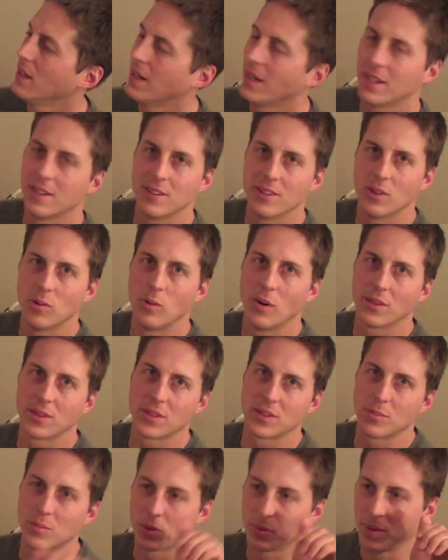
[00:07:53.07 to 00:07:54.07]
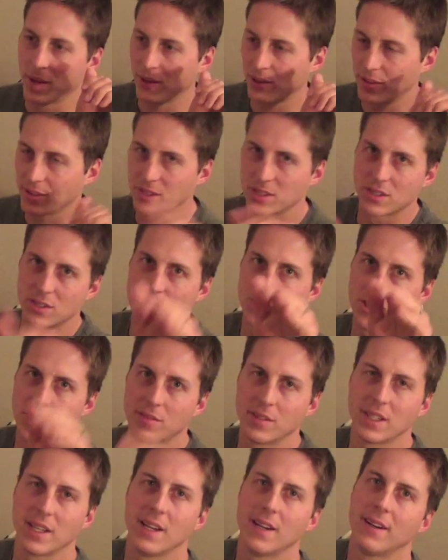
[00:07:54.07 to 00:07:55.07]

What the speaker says: and you don't want the propeller just shoving